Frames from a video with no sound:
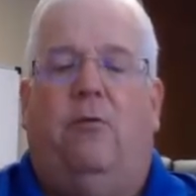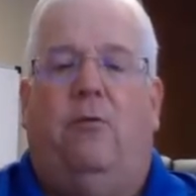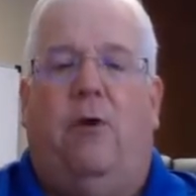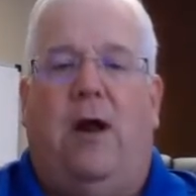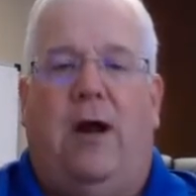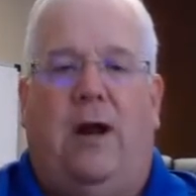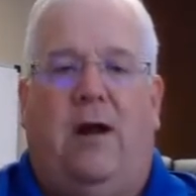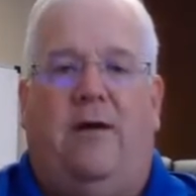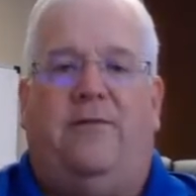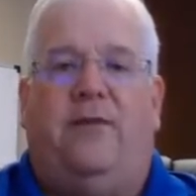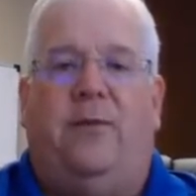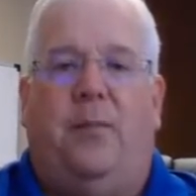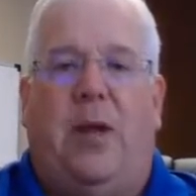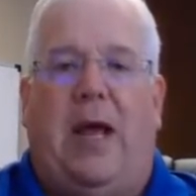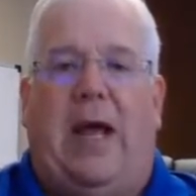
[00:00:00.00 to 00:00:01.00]
Right
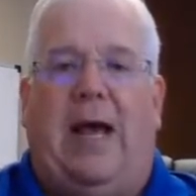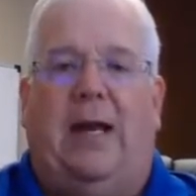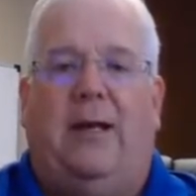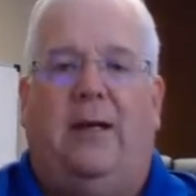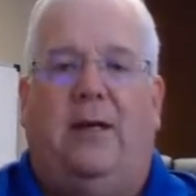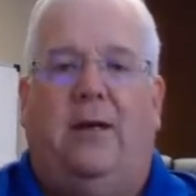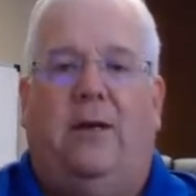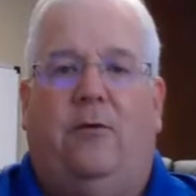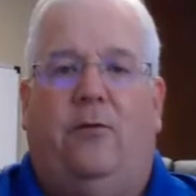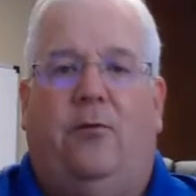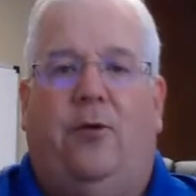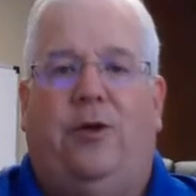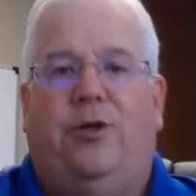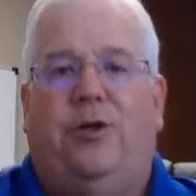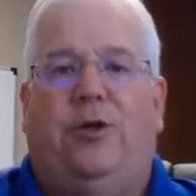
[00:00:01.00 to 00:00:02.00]
off the bat,
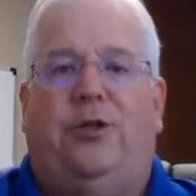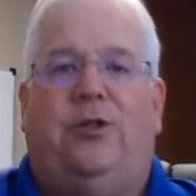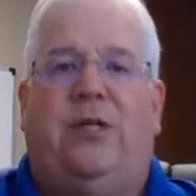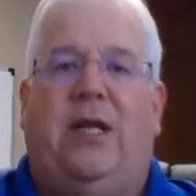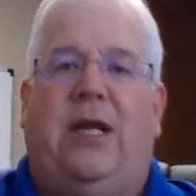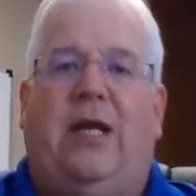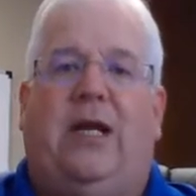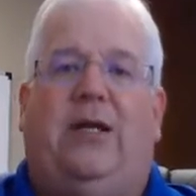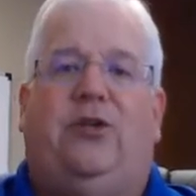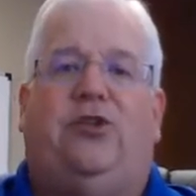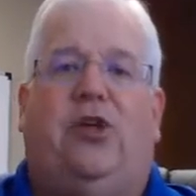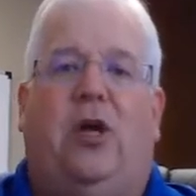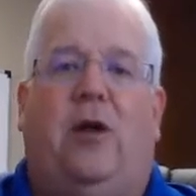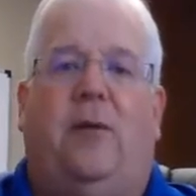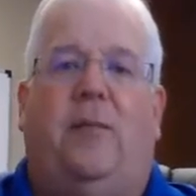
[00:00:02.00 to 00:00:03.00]
we should see
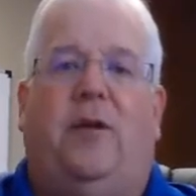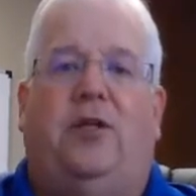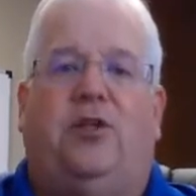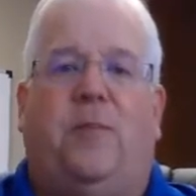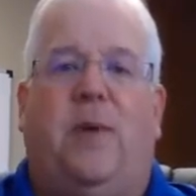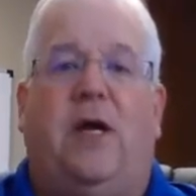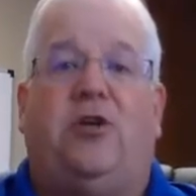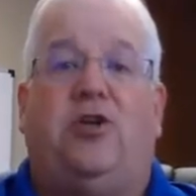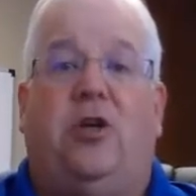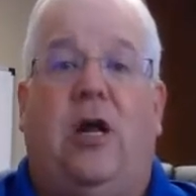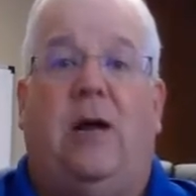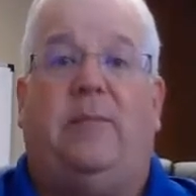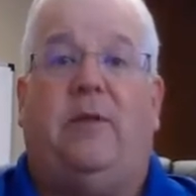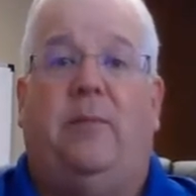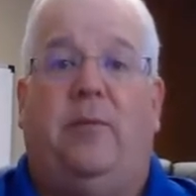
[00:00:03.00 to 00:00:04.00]
some inspection
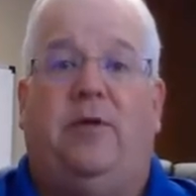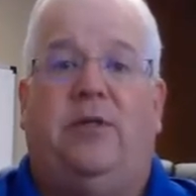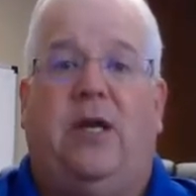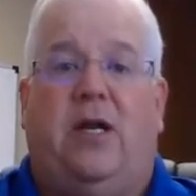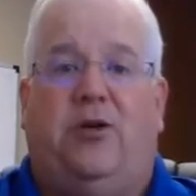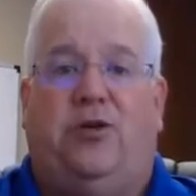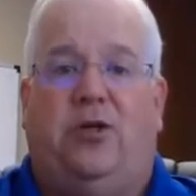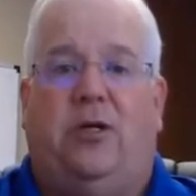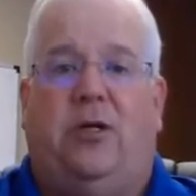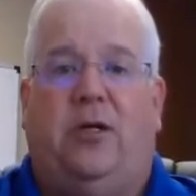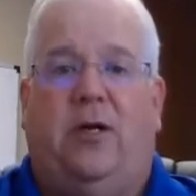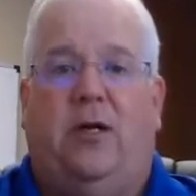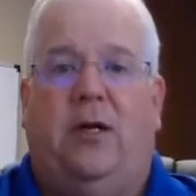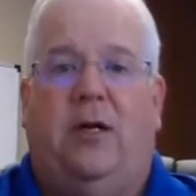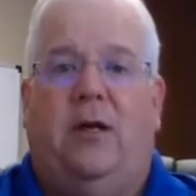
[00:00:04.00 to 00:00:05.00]

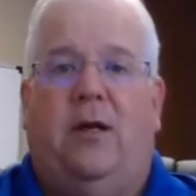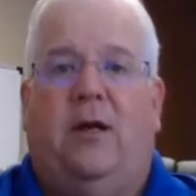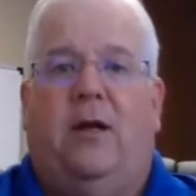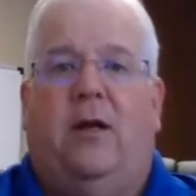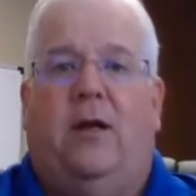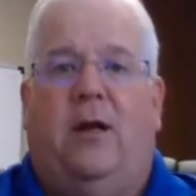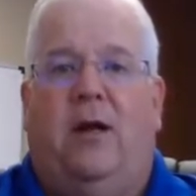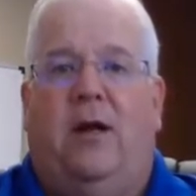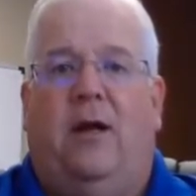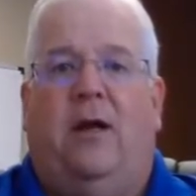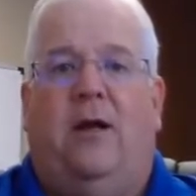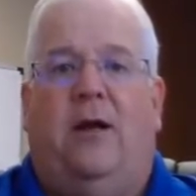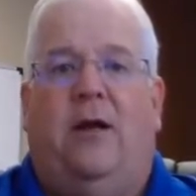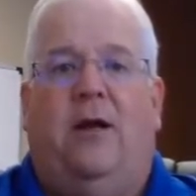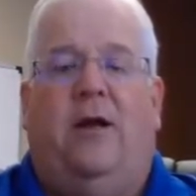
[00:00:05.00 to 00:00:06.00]
optimization
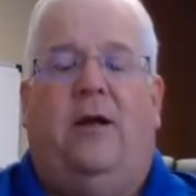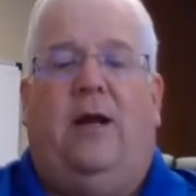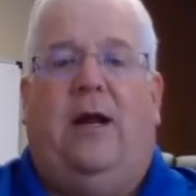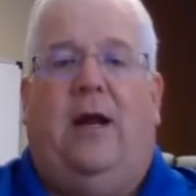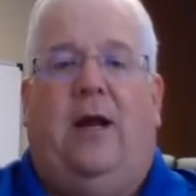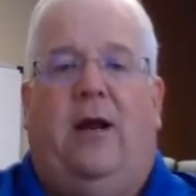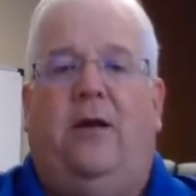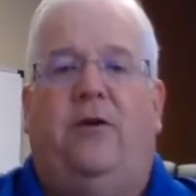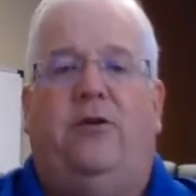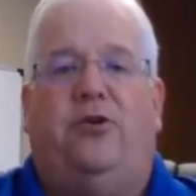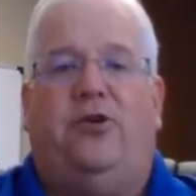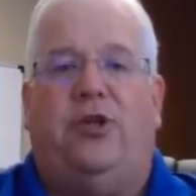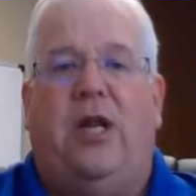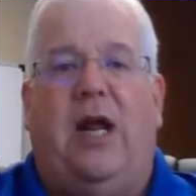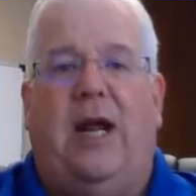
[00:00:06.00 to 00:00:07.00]
and
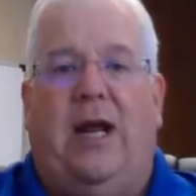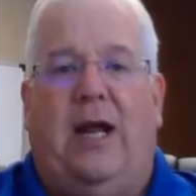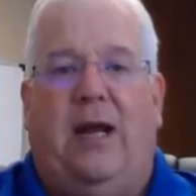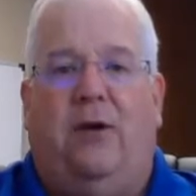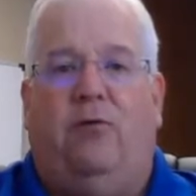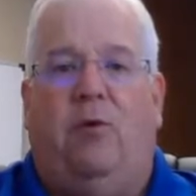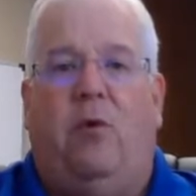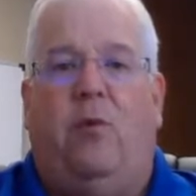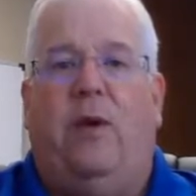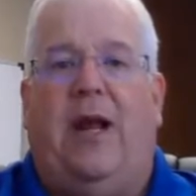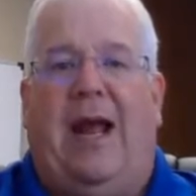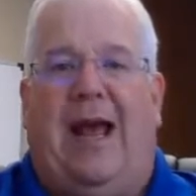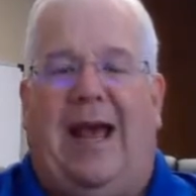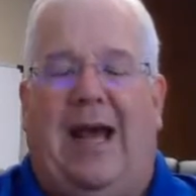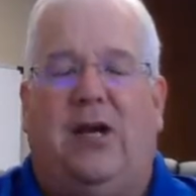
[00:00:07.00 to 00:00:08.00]
understand what
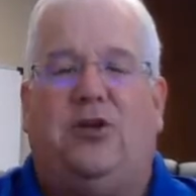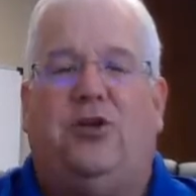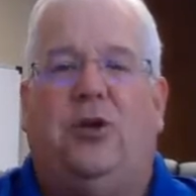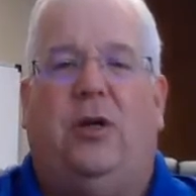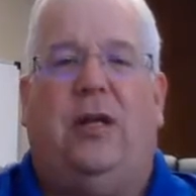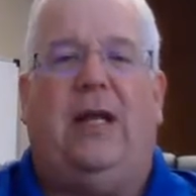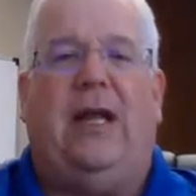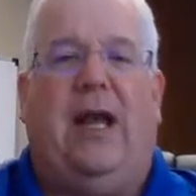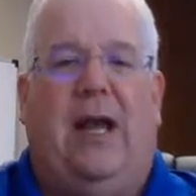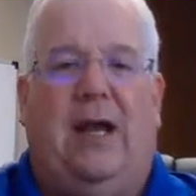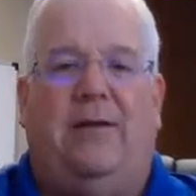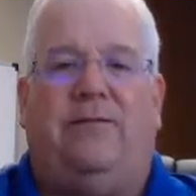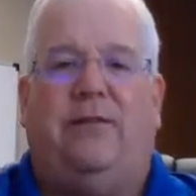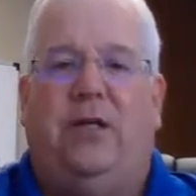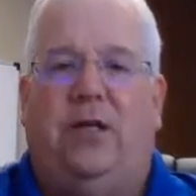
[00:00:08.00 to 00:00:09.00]
we actually
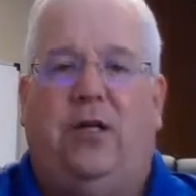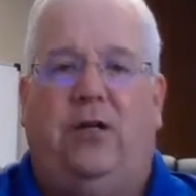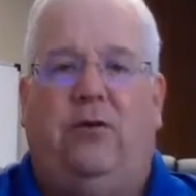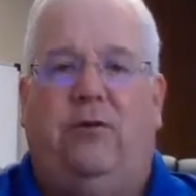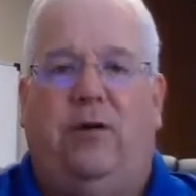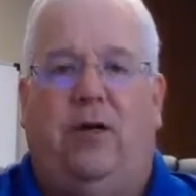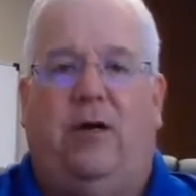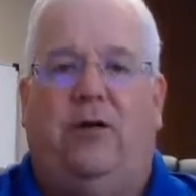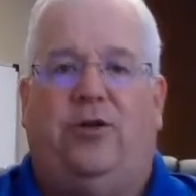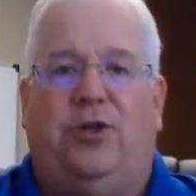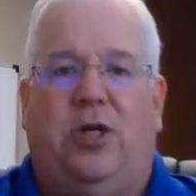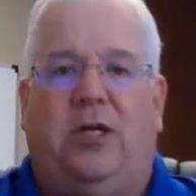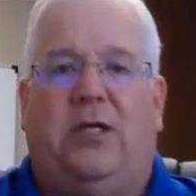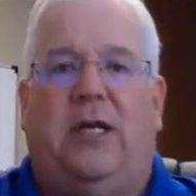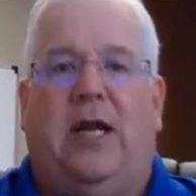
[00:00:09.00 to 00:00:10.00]
have to do in our
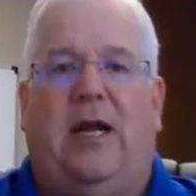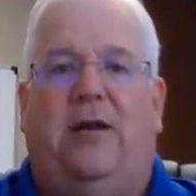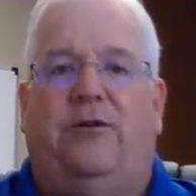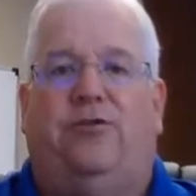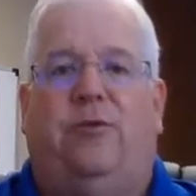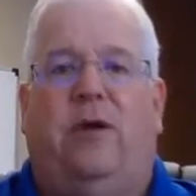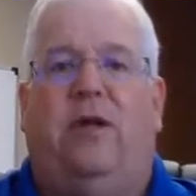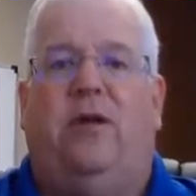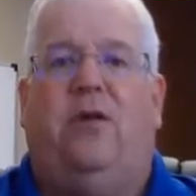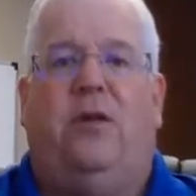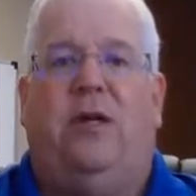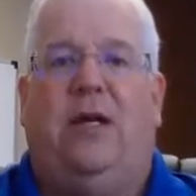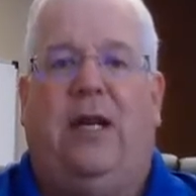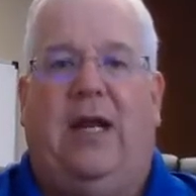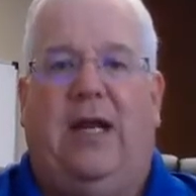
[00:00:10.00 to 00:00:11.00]
shutdowns rather
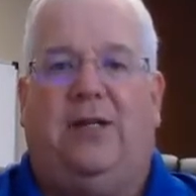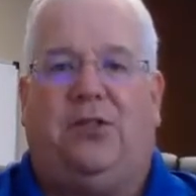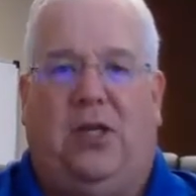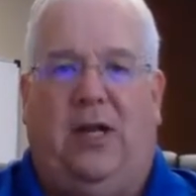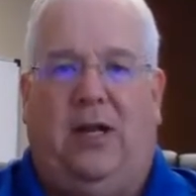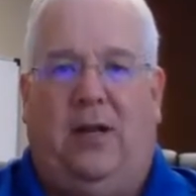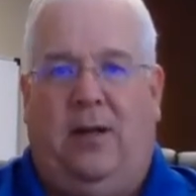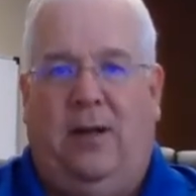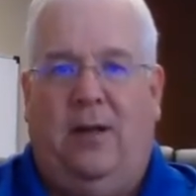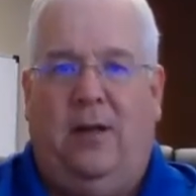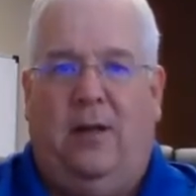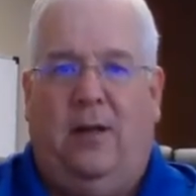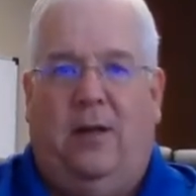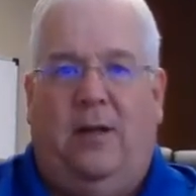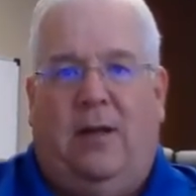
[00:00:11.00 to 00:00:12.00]
than guessing
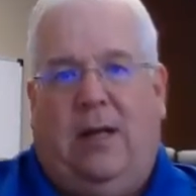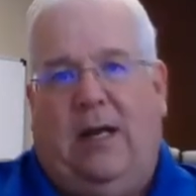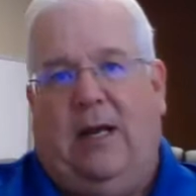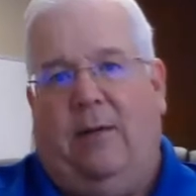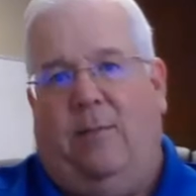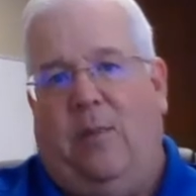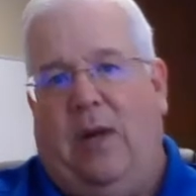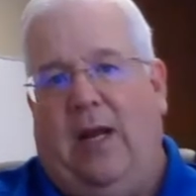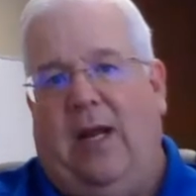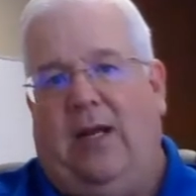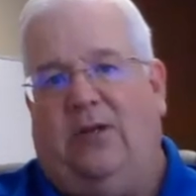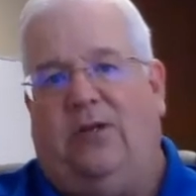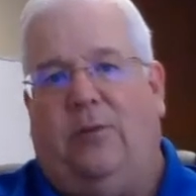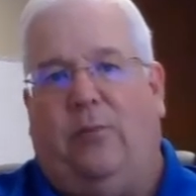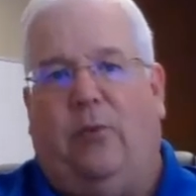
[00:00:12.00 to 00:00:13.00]
and
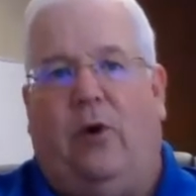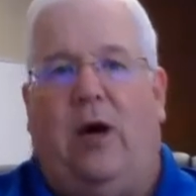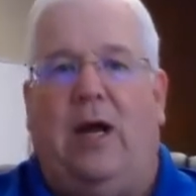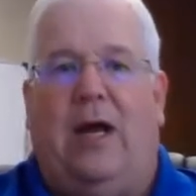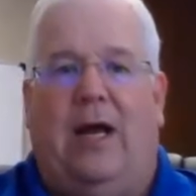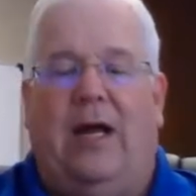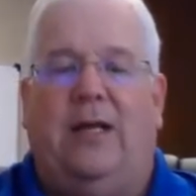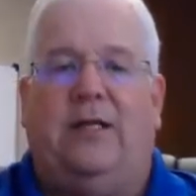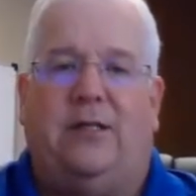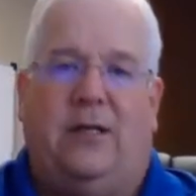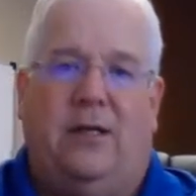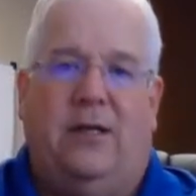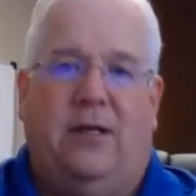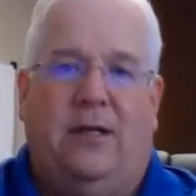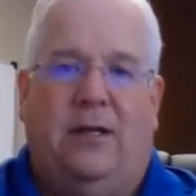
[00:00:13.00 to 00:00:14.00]
being
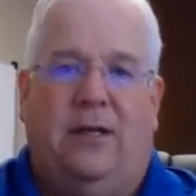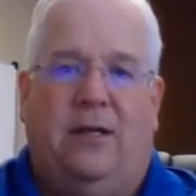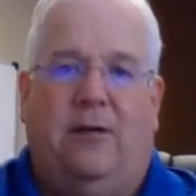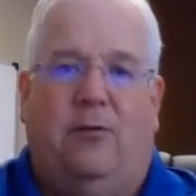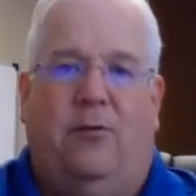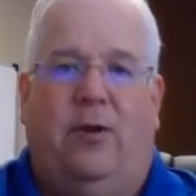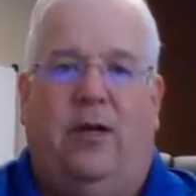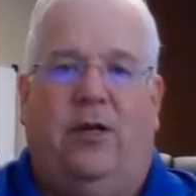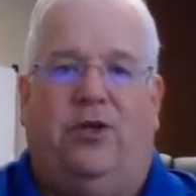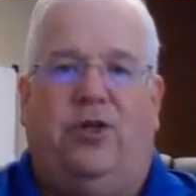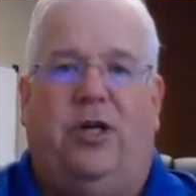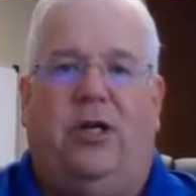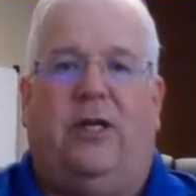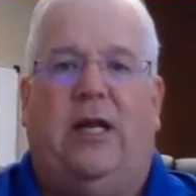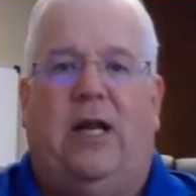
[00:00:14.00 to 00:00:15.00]
surprised when the
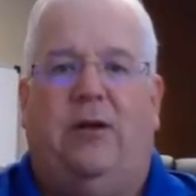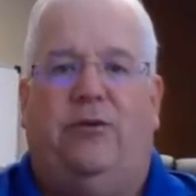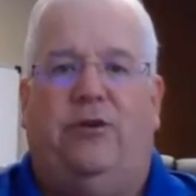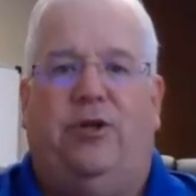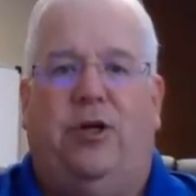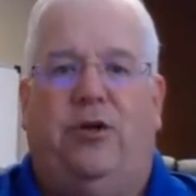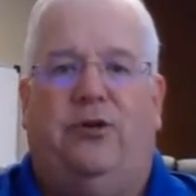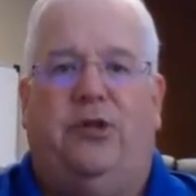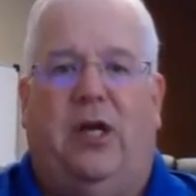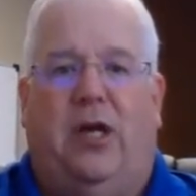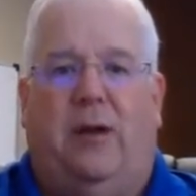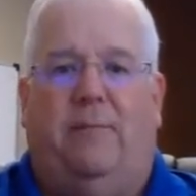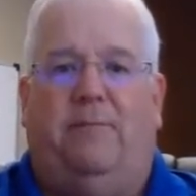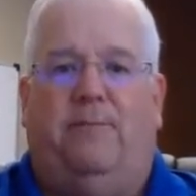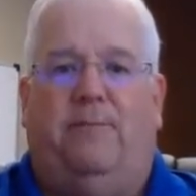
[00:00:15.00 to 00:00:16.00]
shutdown shows
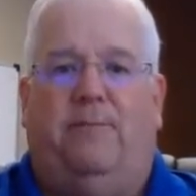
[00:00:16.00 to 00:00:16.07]
up.